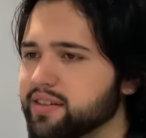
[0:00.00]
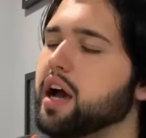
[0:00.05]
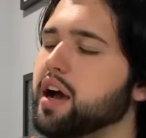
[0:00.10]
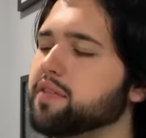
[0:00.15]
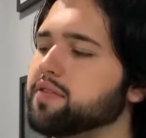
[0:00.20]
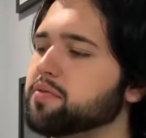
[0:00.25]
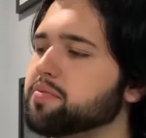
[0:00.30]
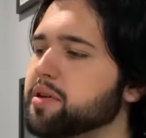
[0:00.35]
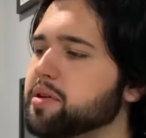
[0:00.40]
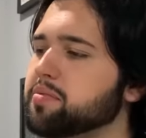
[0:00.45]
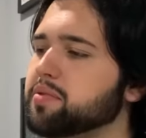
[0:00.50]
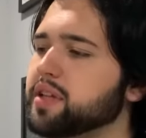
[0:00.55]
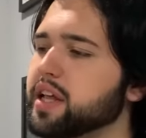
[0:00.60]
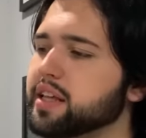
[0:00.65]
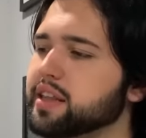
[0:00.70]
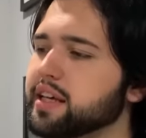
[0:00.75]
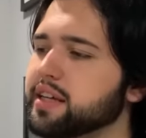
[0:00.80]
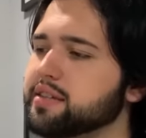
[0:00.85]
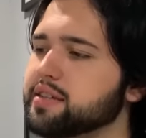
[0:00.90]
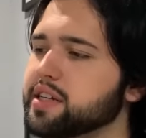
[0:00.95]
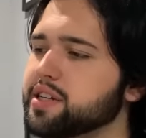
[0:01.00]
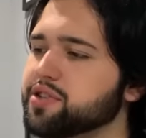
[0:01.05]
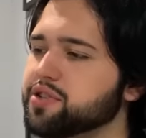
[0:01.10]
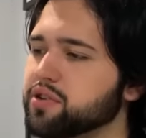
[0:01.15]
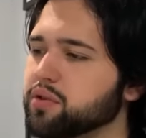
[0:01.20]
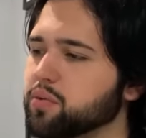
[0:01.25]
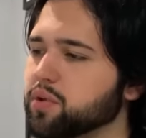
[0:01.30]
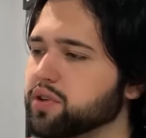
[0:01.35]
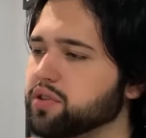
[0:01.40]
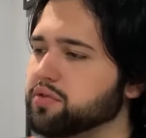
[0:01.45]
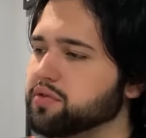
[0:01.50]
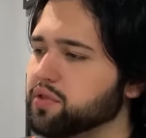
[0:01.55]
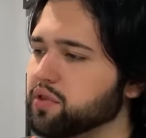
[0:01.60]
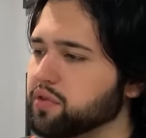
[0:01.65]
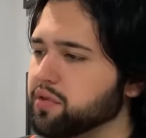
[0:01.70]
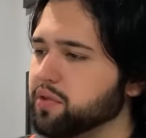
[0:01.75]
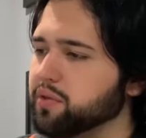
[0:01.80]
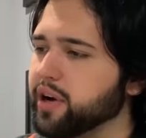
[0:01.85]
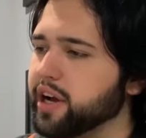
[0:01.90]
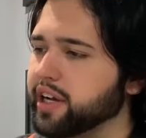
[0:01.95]
However, people like that teacher are
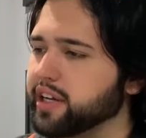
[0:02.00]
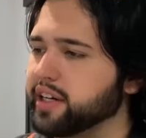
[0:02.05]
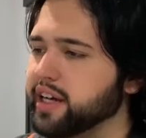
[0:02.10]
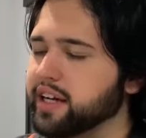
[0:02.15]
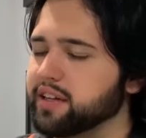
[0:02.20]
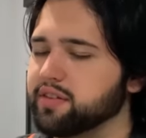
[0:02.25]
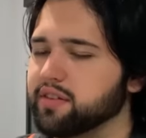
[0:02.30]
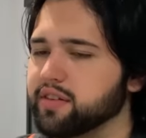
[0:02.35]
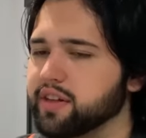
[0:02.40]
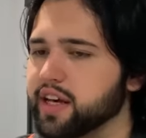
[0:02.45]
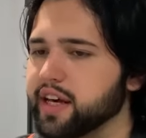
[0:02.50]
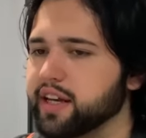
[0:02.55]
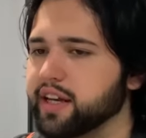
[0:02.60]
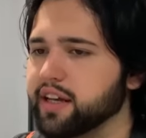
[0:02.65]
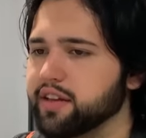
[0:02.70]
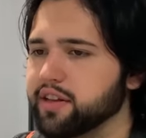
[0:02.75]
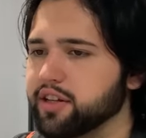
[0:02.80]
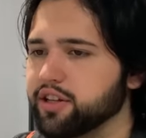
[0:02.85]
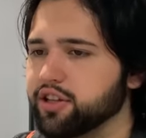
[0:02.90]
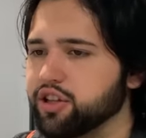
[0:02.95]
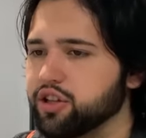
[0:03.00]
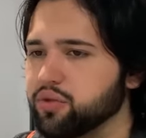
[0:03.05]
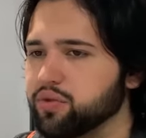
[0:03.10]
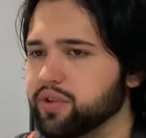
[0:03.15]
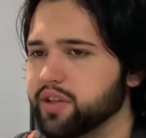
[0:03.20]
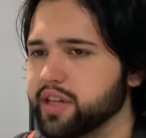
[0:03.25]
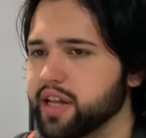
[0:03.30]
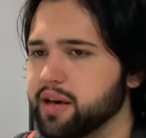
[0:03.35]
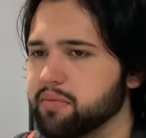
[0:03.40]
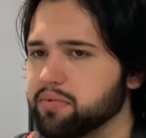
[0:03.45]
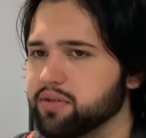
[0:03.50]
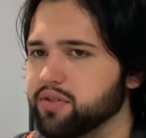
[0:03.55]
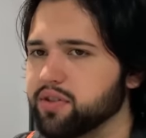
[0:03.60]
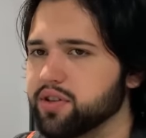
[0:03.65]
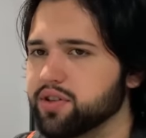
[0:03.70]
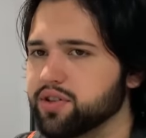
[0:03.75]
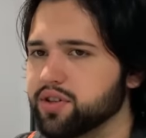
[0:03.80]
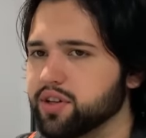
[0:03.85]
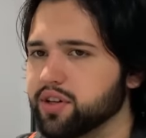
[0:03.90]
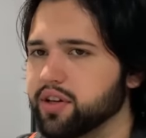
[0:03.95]
wonderful for recognizing that and then using that
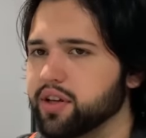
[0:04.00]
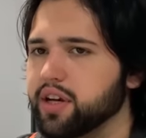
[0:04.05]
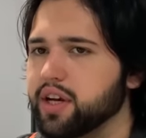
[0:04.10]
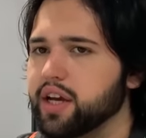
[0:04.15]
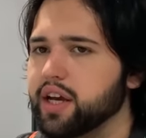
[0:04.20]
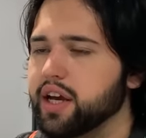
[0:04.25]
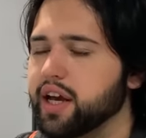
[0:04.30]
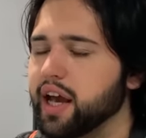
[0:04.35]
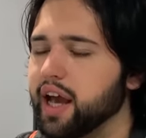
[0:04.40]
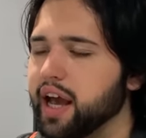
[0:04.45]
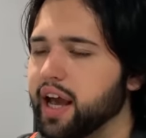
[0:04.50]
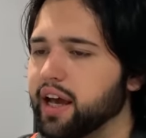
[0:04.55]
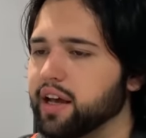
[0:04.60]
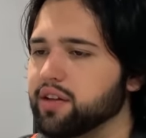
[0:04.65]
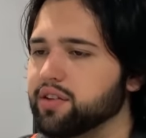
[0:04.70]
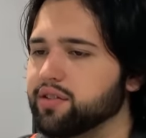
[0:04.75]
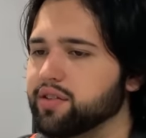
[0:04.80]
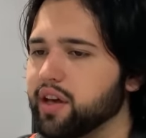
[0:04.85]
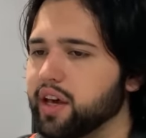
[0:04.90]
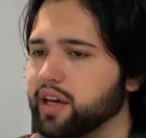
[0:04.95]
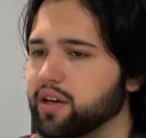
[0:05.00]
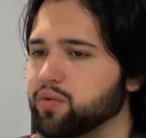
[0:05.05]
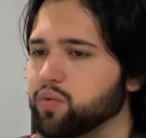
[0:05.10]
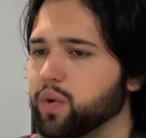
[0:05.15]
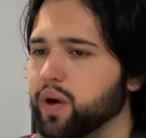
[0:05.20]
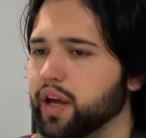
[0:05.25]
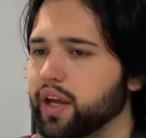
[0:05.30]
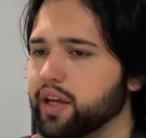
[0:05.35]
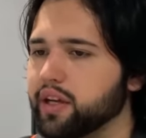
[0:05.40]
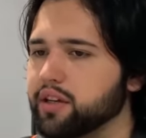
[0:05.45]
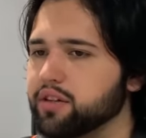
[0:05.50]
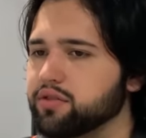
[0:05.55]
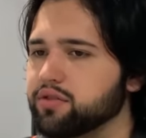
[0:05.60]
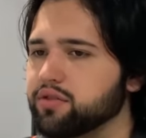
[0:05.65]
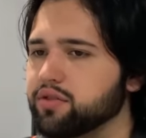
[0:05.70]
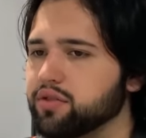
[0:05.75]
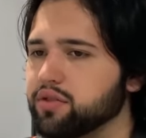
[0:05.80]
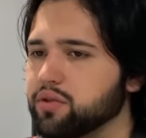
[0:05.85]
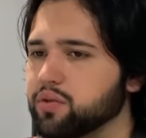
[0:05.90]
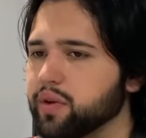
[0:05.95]
position as a way
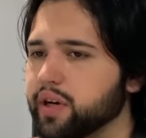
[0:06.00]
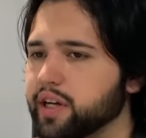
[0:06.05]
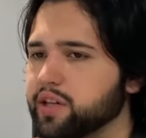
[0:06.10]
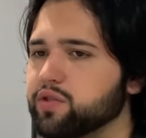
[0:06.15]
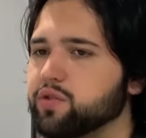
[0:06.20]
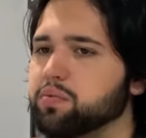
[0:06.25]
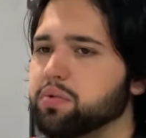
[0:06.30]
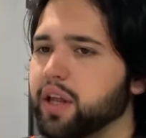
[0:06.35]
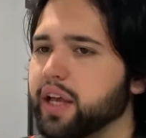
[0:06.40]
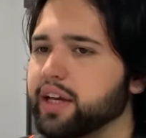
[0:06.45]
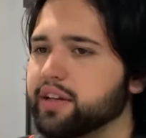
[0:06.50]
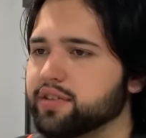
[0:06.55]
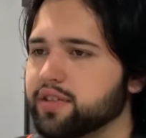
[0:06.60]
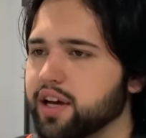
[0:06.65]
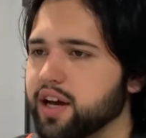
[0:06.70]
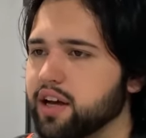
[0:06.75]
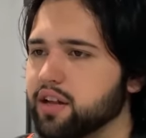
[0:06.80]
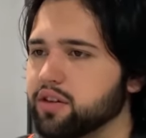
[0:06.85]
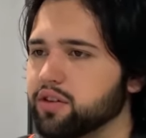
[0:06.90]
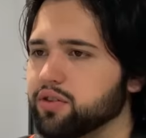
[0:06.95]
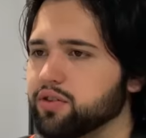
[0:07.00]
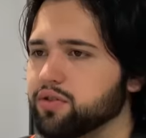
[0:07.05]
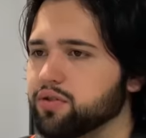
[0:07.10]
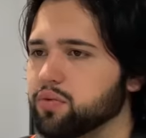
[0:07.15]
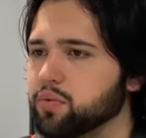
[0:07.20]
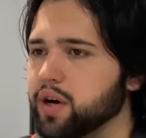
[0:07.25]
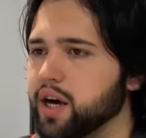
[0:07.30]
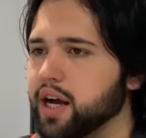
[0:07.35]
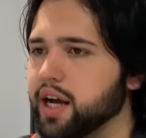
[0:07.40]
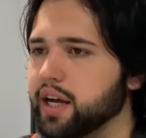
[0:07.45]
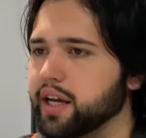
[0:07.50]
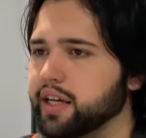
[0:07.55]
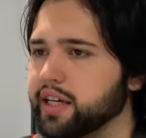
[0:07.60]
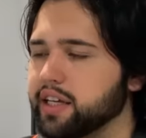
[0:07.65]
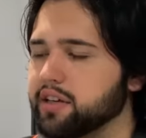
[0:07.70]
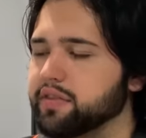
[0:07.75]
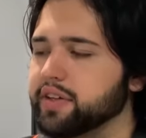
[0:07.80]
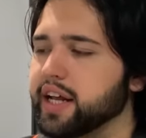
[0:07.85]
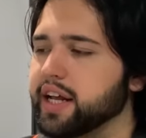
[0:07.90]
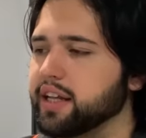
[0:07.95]
to explain to others why,
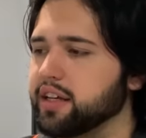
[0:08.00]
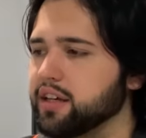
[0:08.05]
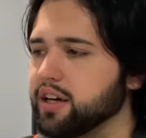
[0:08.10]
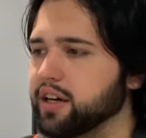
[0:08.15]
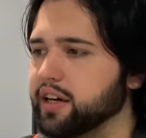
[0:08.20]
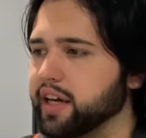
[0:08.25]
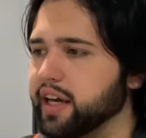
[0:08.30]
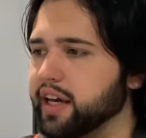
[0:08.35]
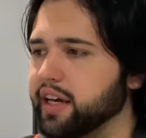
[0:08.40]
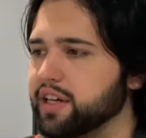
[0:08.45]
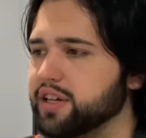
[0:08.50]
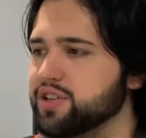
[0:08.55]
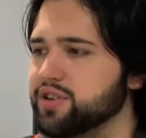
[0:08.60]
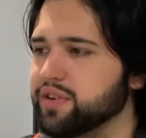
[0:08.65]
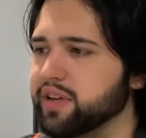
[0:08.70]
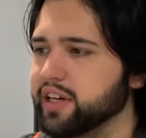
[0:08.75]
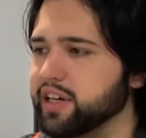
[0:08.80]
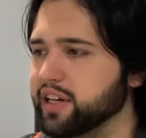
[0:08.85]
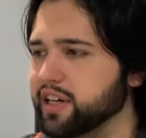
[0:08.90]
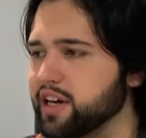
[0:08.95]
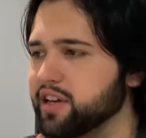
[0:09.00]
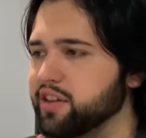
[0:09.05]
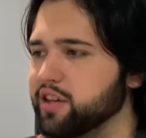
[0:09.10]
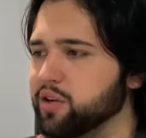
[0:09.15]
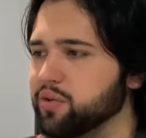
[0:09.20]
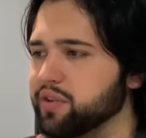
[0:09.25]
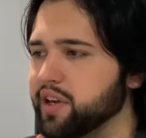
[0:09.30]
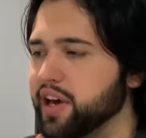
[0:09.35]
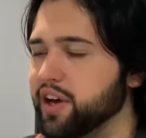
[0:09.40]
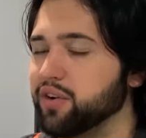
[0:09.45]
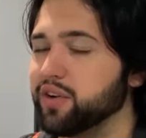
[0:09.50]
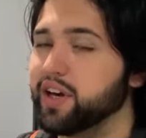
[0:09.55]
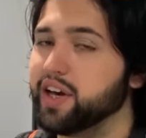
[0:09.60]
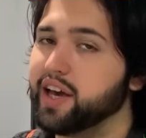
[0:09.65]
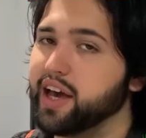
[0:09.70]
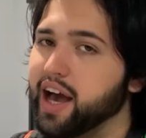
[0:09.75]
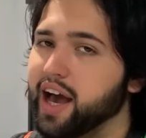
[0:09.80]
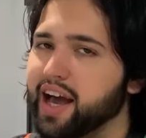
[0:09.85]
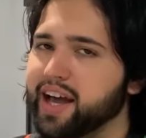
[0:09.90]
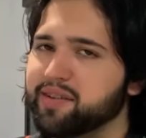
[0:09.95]
even at a young age, you need to cut those out.
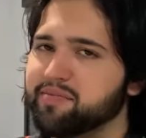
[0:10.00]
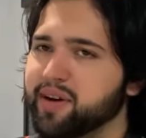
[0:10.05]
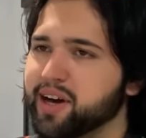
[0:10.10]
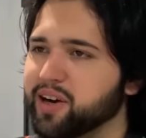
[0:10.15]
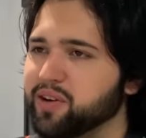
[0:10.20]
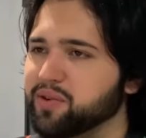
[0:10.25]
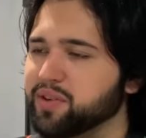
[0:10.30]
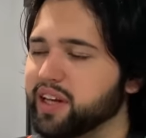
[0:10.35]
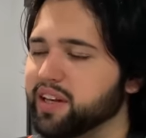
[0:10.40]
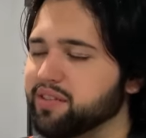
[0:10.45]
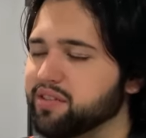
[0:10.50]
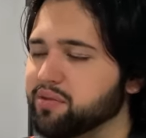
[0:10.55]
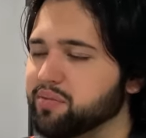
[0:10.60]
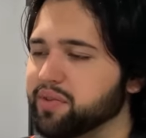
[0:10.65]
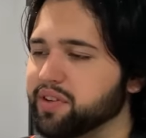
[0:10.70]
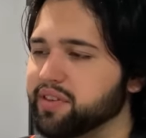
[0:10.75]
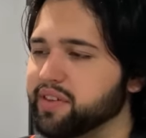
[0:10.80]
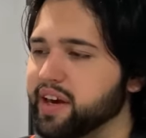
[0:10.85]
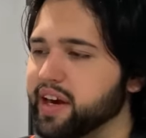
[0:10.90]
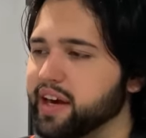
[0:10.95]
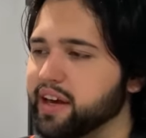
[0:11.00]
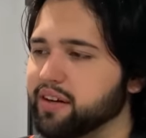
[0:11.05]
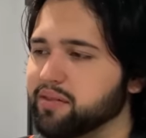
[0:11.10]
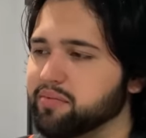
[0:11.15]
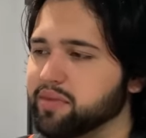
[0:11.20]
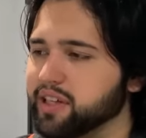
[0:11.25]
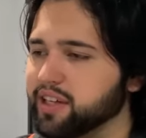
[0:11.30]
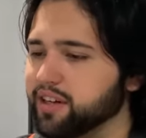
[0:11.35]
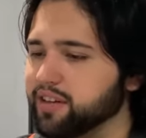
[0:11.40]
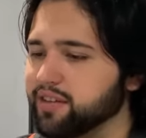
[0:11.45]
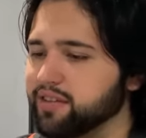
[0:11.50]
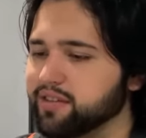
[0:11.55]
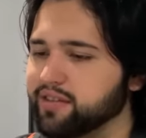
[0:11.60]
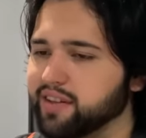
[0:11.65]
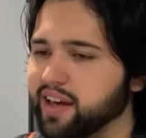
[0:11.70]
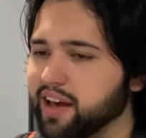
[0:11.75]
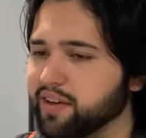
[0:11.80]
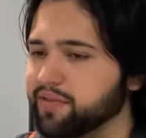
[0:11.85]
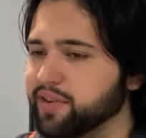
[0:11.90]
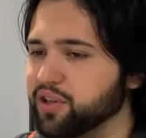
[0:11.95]
I had my own lesson with that
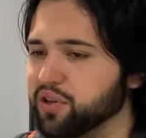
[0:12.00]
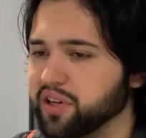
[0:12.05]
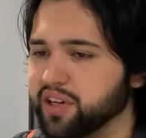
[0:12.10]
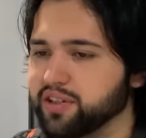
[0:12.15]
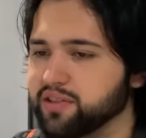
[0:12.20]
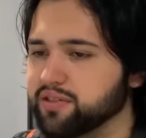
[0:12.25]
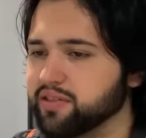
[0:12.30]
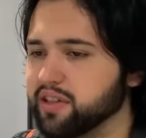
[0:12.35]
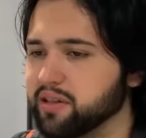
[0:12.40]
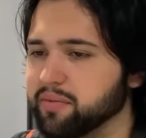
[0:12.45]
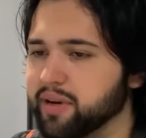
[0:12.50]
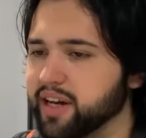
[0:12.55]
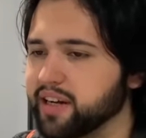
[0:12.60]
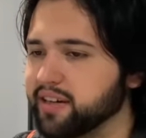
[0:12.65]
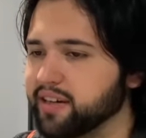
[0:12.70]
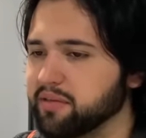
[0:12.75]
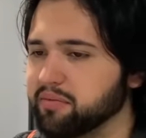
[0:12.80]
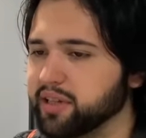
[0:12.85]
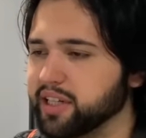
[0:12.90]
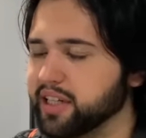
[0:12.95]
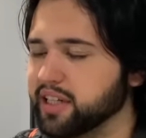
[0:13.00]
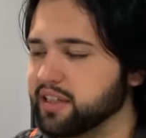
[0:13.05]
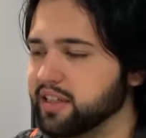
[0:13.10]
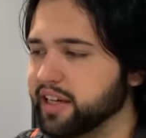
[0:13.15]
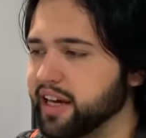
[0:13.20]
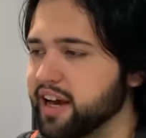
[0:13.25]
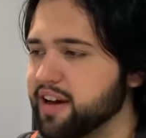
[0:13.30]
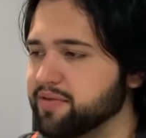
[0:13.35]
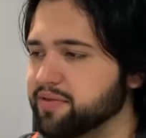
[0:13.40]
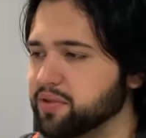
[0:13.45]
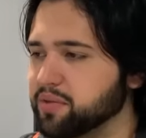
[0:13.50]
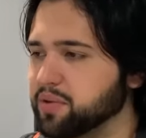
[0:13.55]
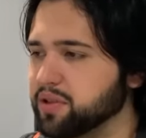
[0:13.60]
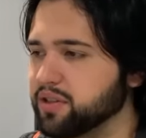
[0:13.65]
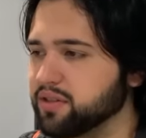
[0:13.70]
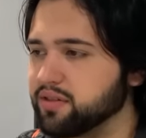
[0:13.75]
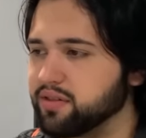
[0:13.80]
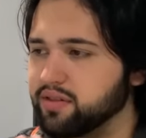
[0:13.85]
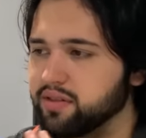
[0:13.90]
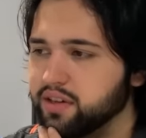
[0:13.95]
because I felt guilty about it immediately
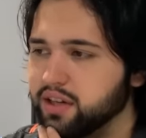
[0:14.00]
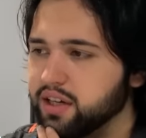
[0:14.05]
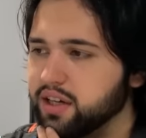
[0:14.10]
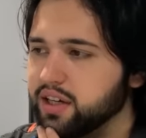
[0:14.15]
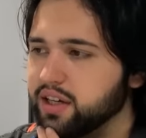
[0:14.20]
afterwards.